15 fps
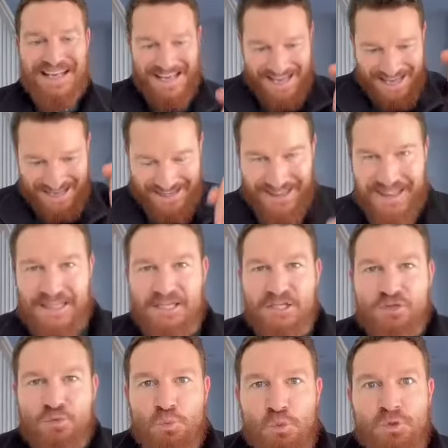In
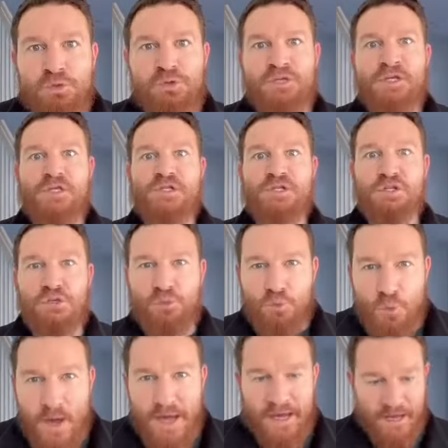this world is the
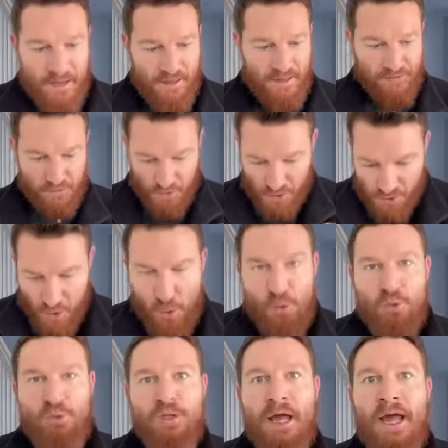way that the
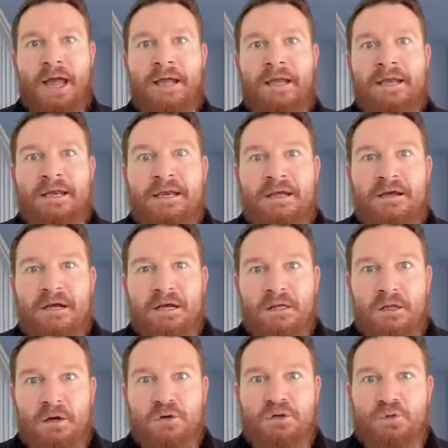soul, in
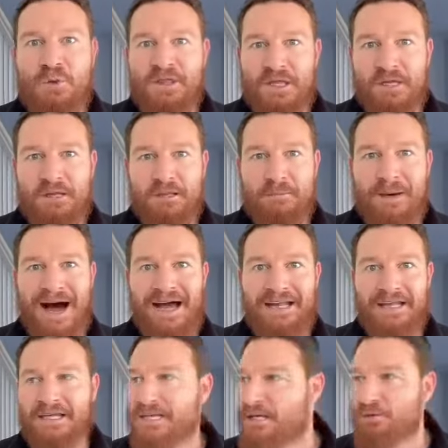clothed within the
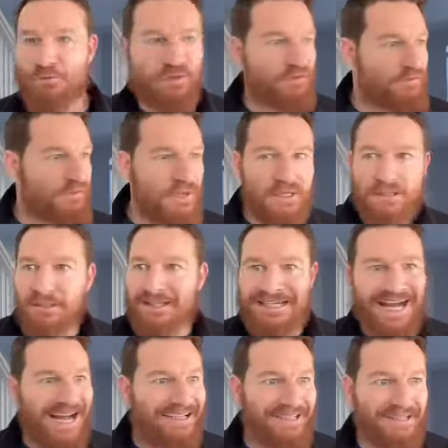body, can reveal
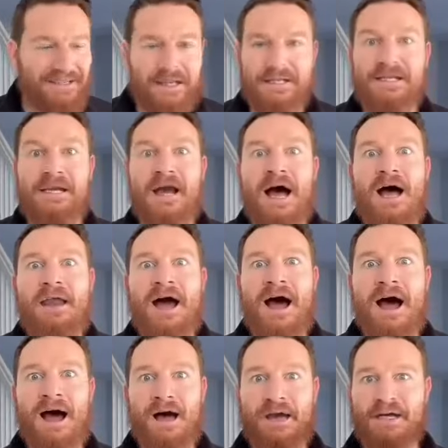godliness. God
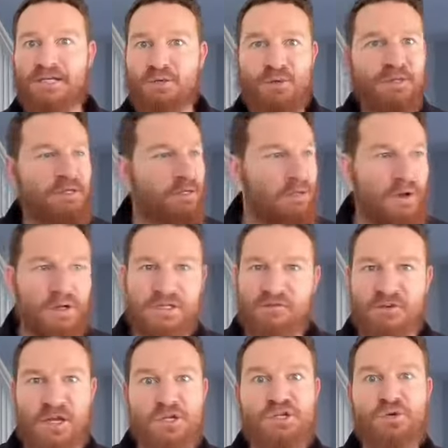hides within the laws of
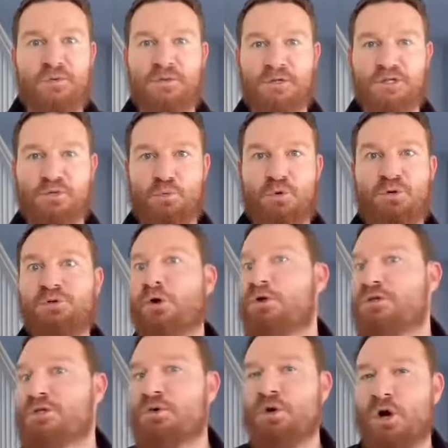nature in this world,
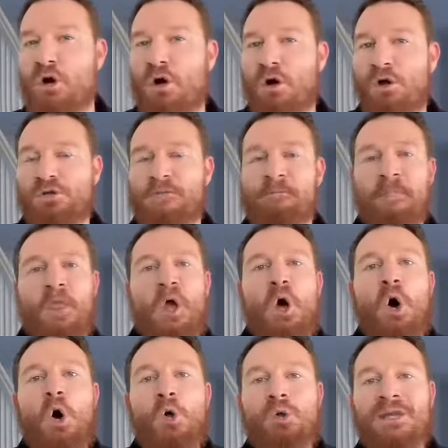also called
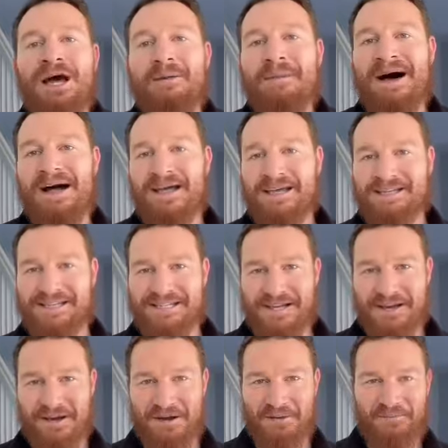Olam
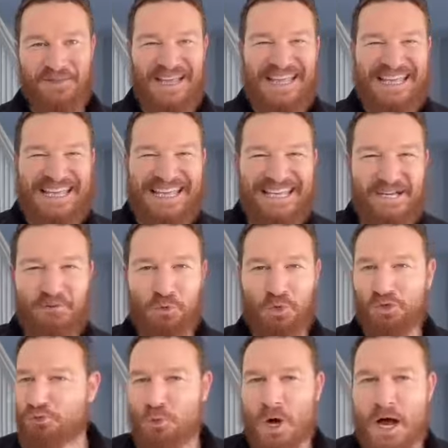HaHester, the hidden
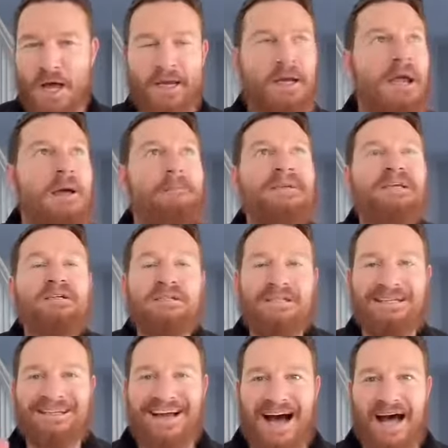world. Why? Because
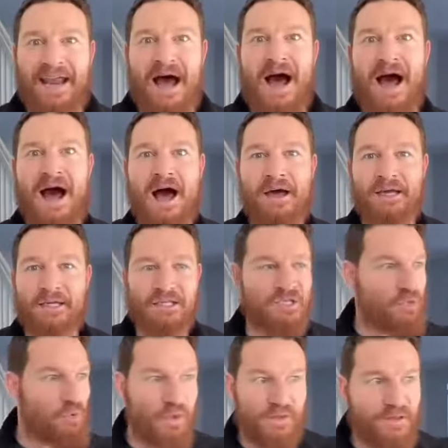God hides
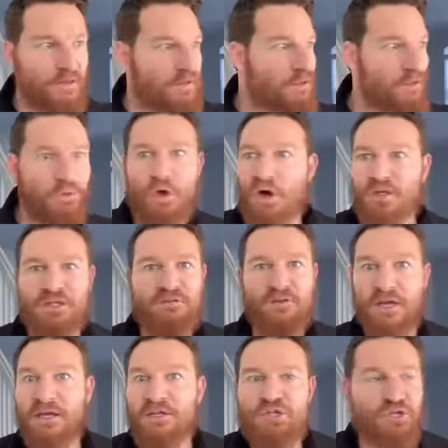within the laws of
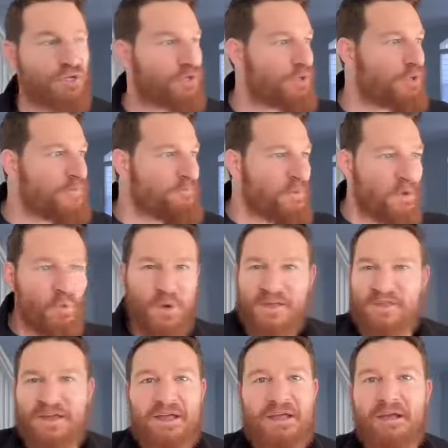nature,
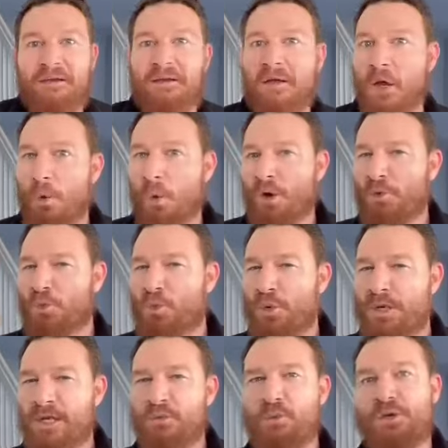within what
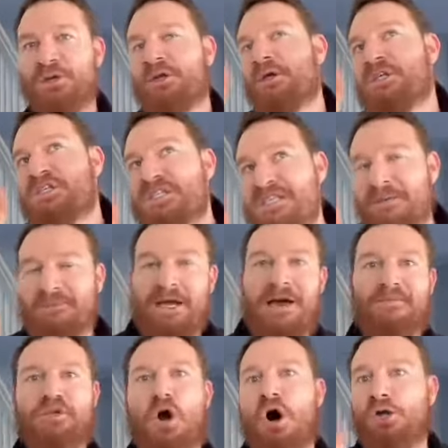we would
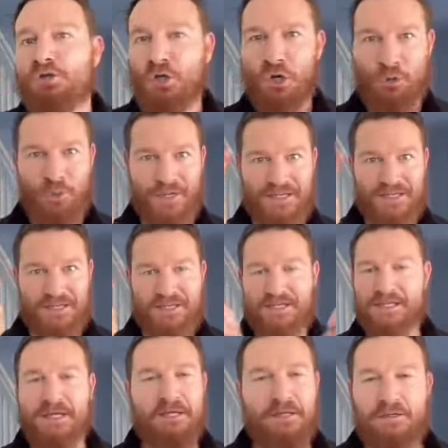sometimes call
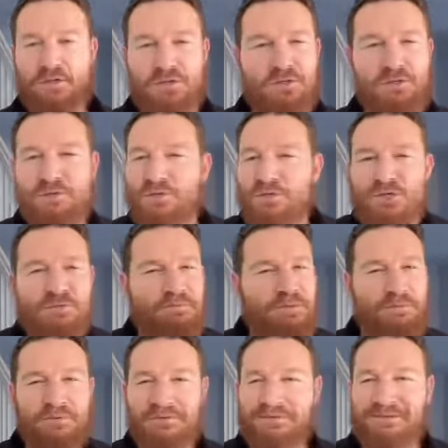coincidence. In Jewish
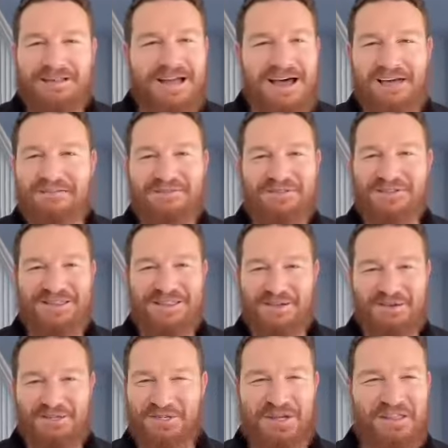people's lives,
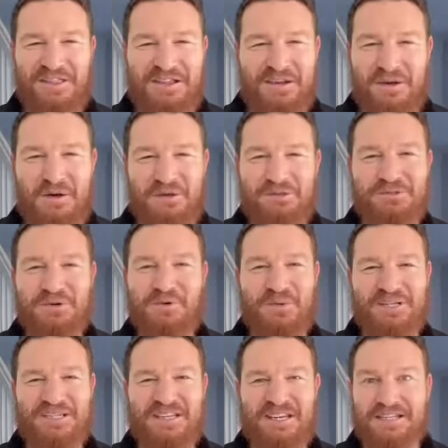there's nothing called
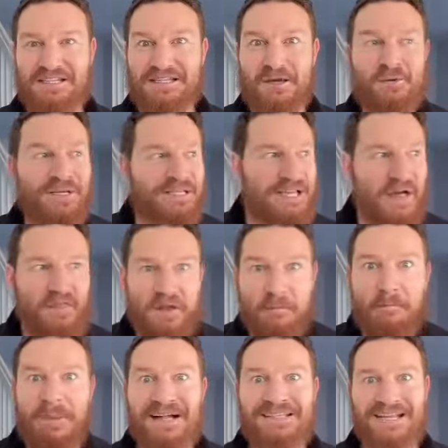coincidence. There is nothing
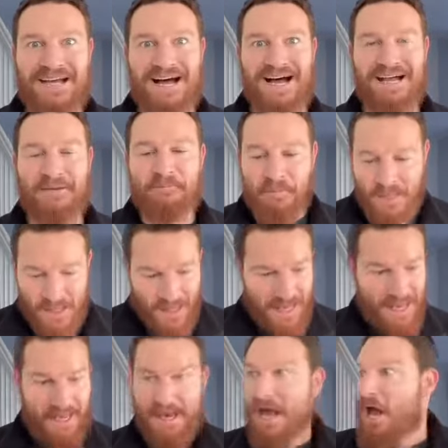but God.
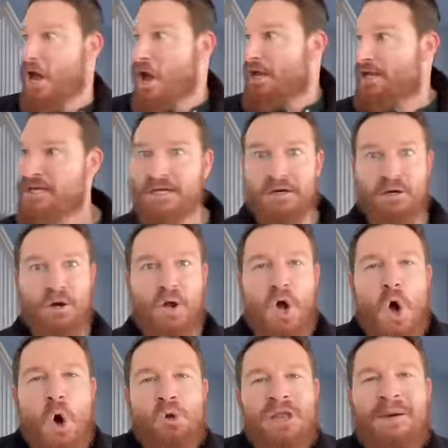And here,
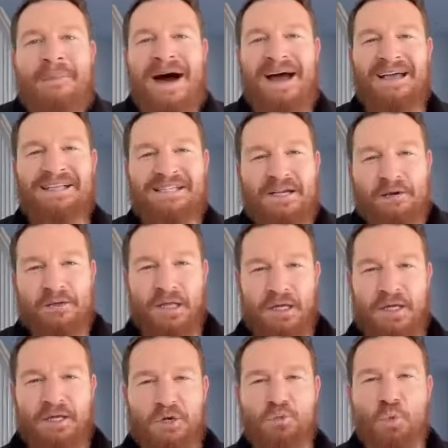Olam HaHester, in the
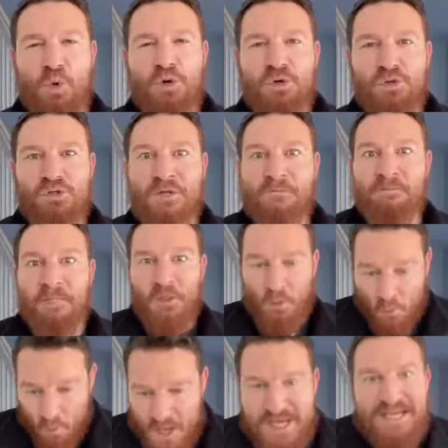hidden world,
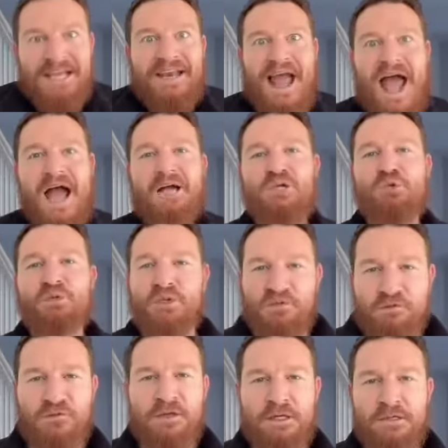we can actually
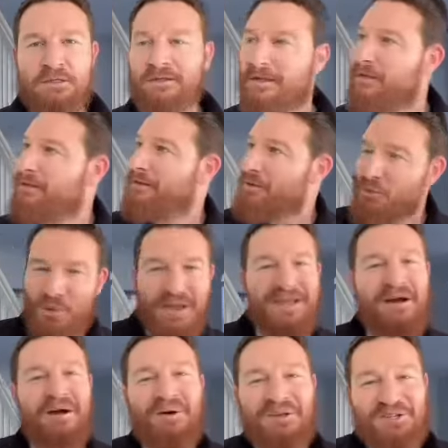feel that we
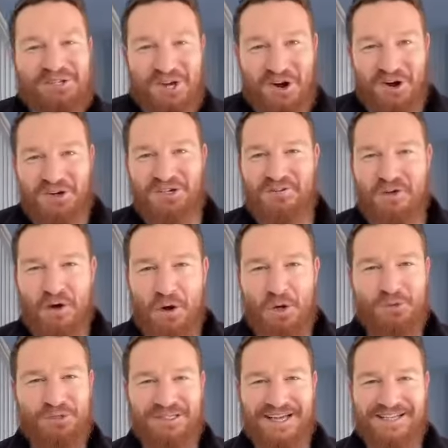are in charge of our
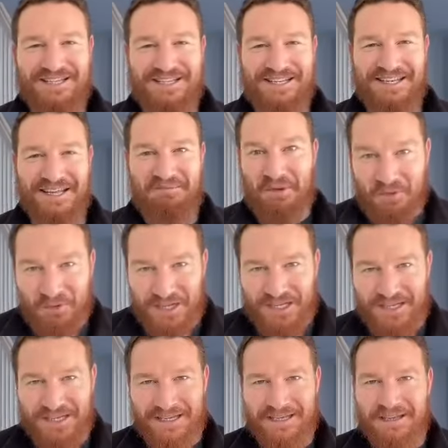own destiny. But
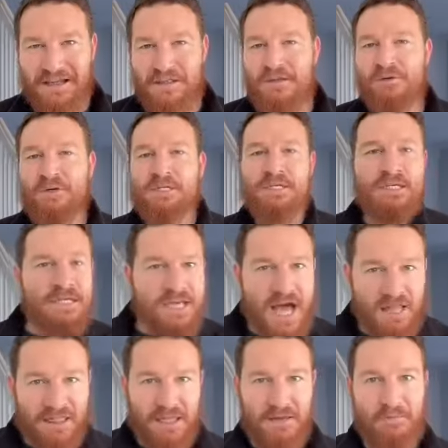really, there is
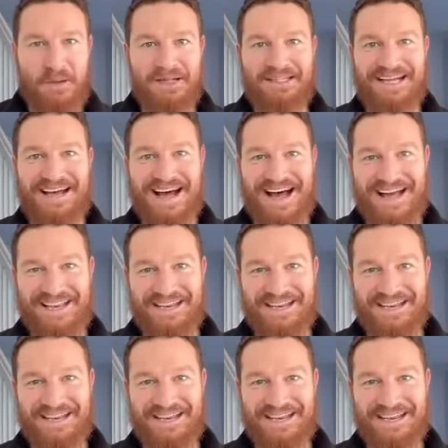nothing but God.